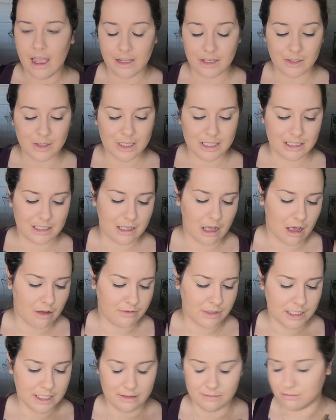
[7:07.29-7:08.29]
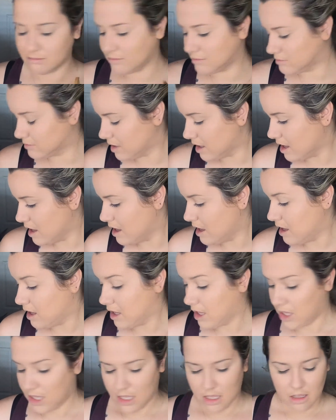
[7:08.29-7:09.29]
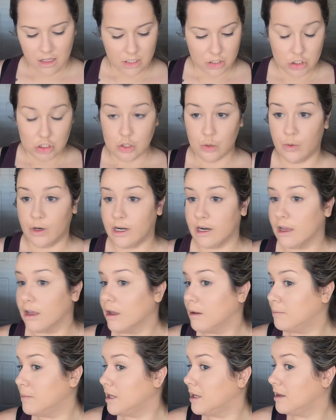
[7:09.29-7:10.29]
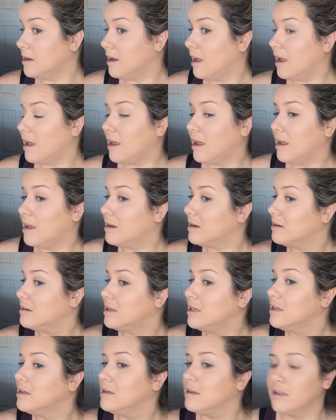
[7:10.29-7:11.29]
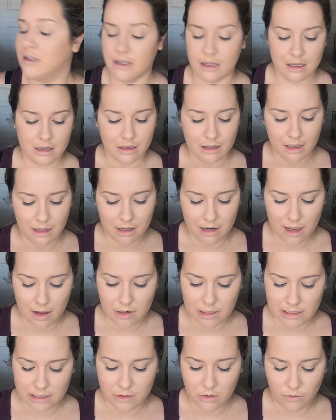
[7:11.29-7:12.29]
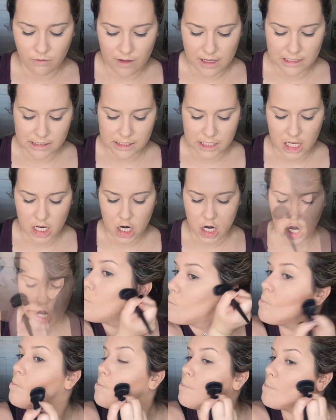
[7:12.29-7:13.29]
I use this often. So we're gonna come in and cut out a little face here.